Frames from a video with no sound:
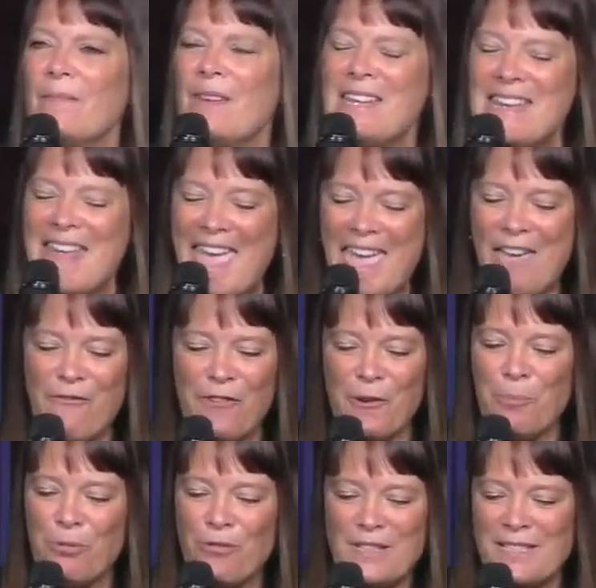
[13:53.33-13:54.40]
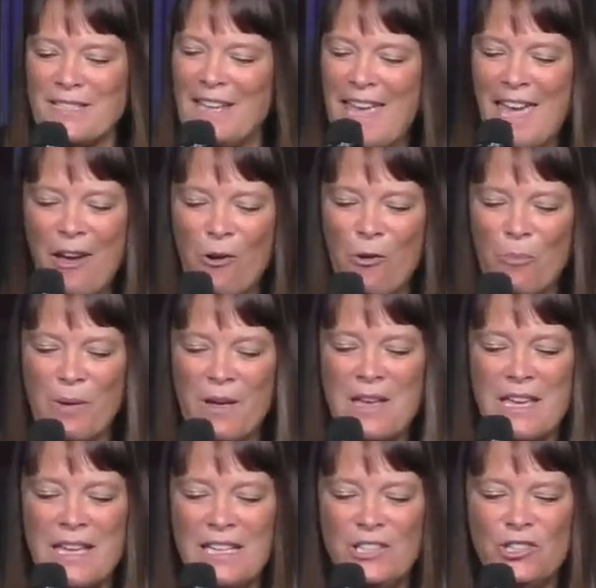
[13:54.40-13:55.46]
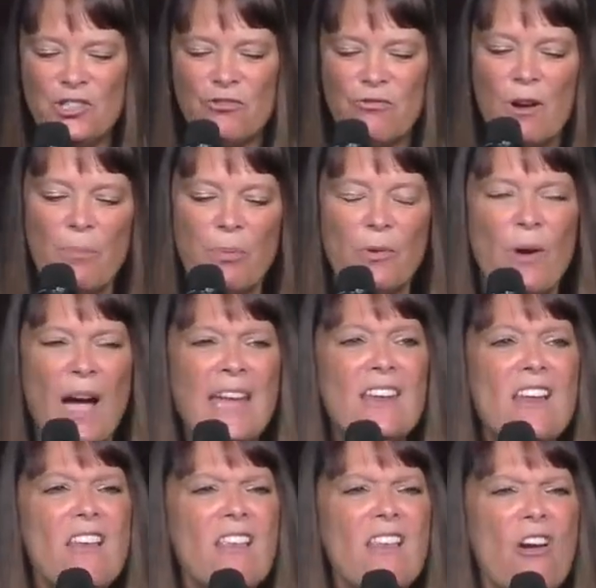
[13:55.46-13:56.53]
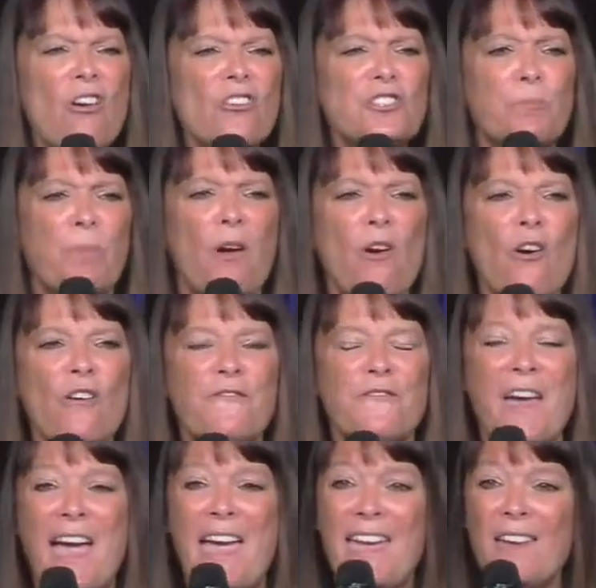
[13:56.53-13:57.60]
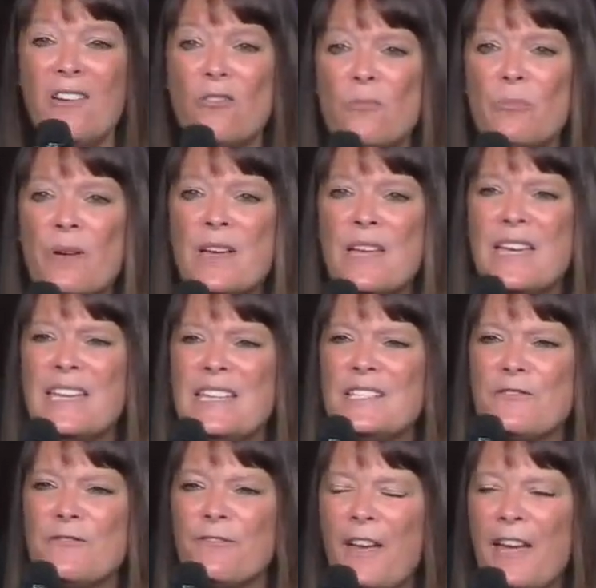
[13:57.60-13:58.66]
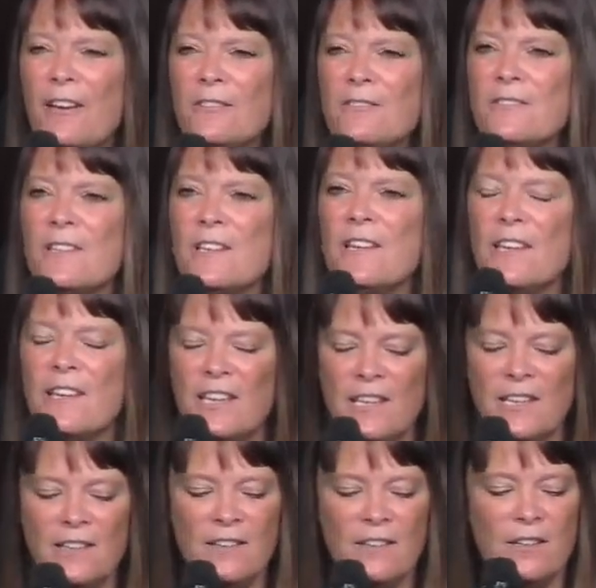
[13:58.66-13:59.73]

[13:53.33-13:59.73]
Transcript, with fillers: an ever-present help in trouble, and a large part of that help is found in